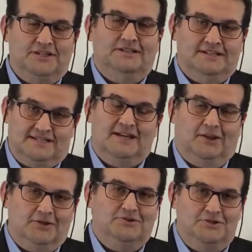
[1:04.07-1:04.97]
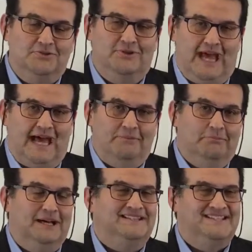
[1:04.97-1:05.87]
and the sellers do that.
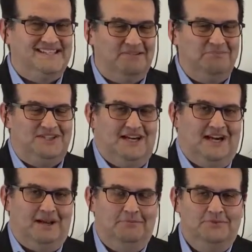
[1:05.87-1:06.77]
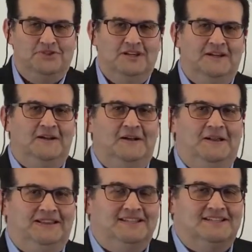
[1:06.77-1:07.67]
But sometimes
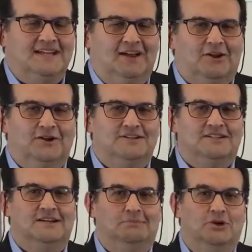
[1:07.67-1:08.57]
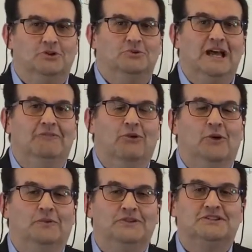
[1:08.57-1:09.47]
the seller is someone who never
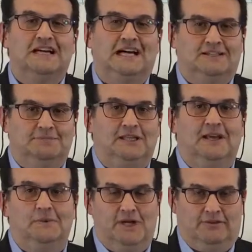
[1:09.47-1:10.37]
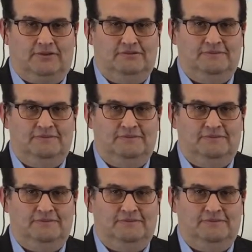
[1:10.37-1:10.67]
owned the stock to begin with.